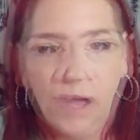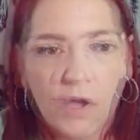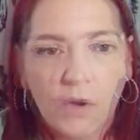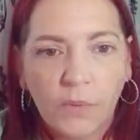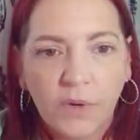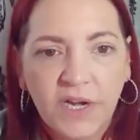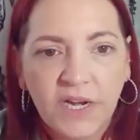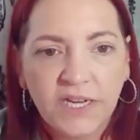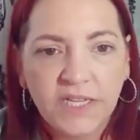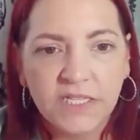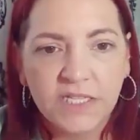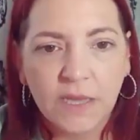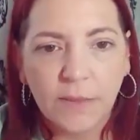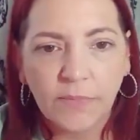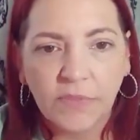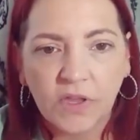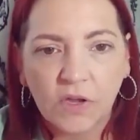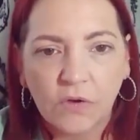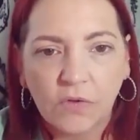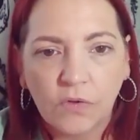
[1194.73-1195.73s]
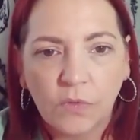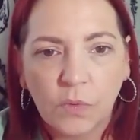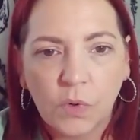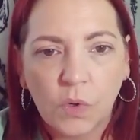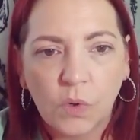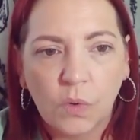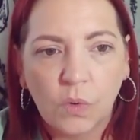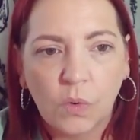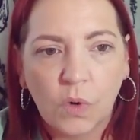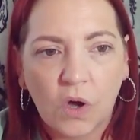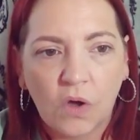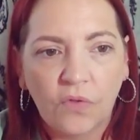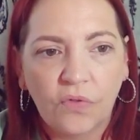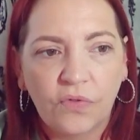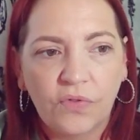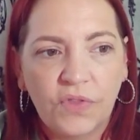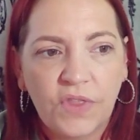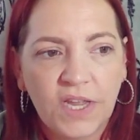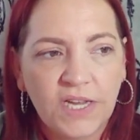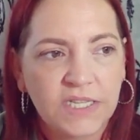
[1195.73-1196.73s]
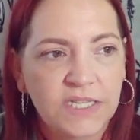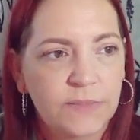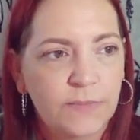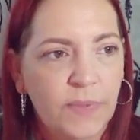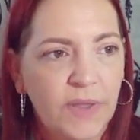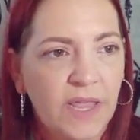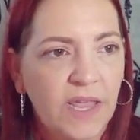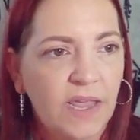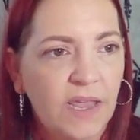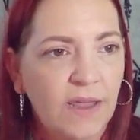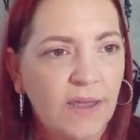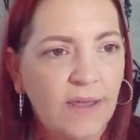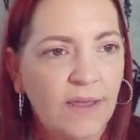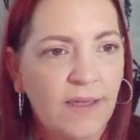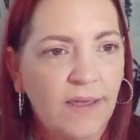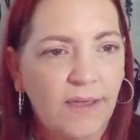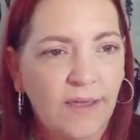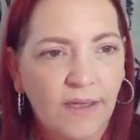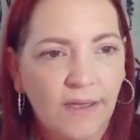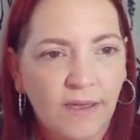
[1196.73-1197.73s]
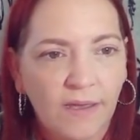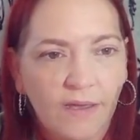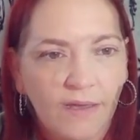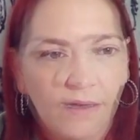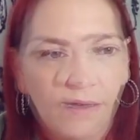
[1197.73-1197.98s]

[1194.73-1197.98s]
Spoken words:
We need something on the wall on this bit here.